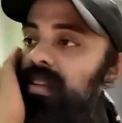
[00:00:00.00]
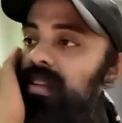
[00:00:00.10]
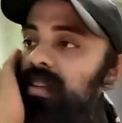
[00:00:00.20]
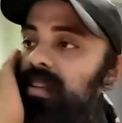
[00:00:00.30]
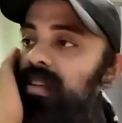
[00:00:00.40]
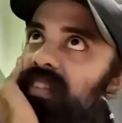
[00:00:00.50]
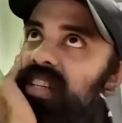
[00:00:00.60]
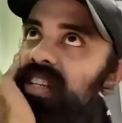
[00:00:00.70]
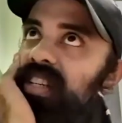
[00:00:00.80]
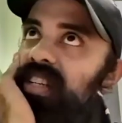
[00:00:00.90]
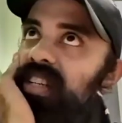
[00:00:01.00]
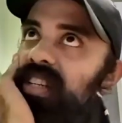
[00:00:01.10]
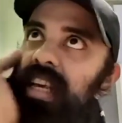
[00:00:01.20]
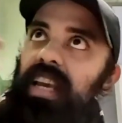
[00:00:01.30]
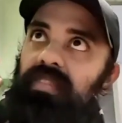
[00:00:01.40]
a lot of it's
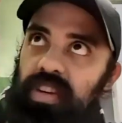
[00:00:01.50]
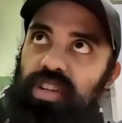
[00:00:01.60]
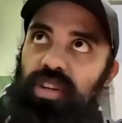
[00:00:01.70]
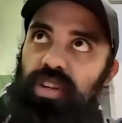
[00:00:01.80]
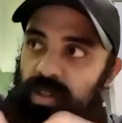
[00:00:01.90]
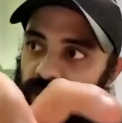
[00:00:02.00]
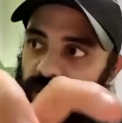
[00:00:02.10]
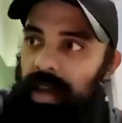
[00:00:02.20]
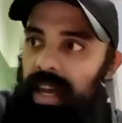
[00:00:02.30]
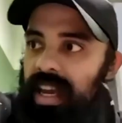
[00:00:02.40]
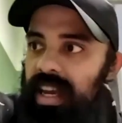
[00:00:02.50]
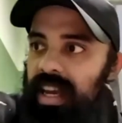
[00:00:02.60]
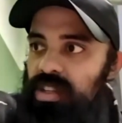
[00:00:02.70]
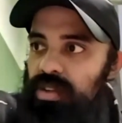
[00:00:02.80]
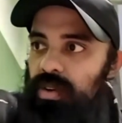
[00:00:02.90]
translating a vision onto a page.
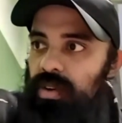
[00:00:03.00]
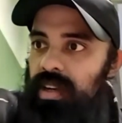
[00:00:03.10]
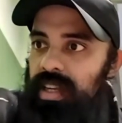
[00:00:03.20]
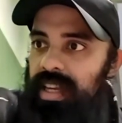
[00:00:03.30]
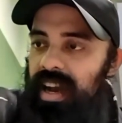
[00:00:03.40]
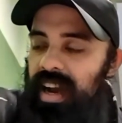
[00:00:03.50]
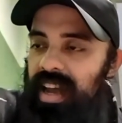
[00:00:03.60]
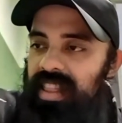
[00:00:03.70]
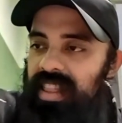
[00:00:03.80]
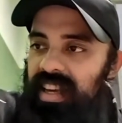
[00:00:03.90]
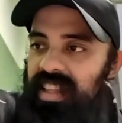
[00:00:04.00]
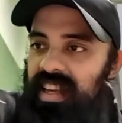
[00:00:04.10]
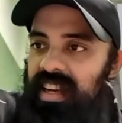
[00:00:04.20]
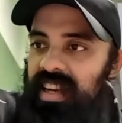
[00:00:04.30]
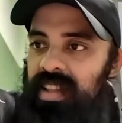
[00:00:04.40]
So yeah, I think
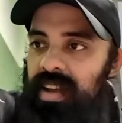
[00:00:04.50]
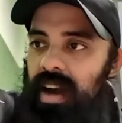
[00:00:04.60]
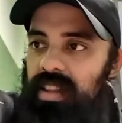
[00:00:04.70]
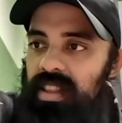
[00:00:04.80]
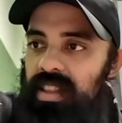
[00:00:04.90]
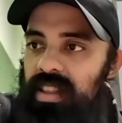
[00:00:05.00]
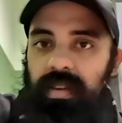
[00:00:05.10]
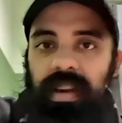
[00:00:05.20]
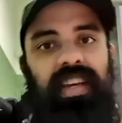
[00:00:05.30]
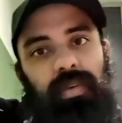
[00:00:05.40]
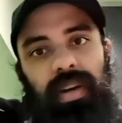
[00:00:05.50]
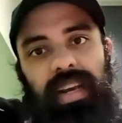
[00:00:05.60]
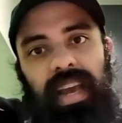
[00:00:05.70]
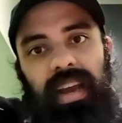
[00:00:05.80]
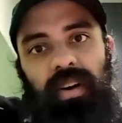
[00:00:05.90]
that the three things I want to
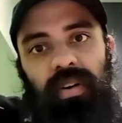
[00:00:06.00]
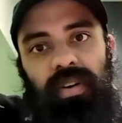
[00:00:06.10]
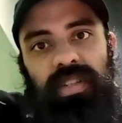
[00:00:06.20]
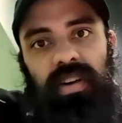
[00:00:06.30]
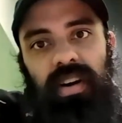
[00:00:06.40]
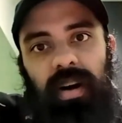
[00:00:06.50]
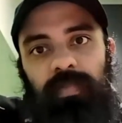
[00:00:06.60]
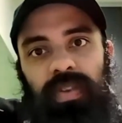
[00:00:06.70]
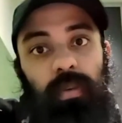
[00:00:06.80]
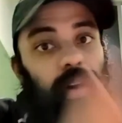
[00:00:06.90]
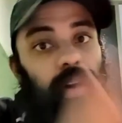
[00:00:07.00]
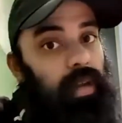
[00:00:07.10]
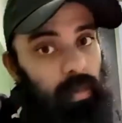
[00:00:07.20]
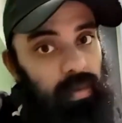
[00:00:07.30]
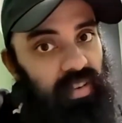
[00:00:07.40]
get across are where I'm
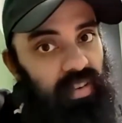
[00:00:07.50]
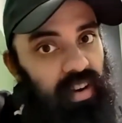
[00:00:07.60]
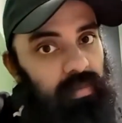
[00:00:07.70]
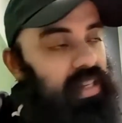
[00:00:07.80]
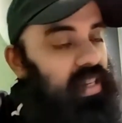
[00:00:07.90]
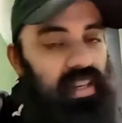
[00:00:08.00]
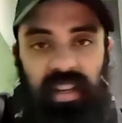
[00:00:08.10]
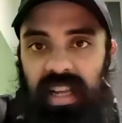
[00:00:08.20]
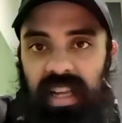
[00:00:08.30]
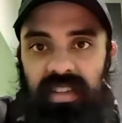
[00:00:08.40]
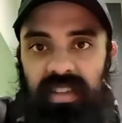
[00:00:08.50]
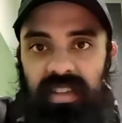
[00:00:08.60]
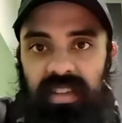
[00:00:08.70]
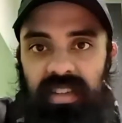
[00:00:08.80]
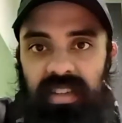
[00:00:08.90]
coming from, that's the Indian classical
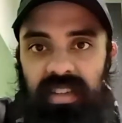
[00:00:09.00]
thing, where I'm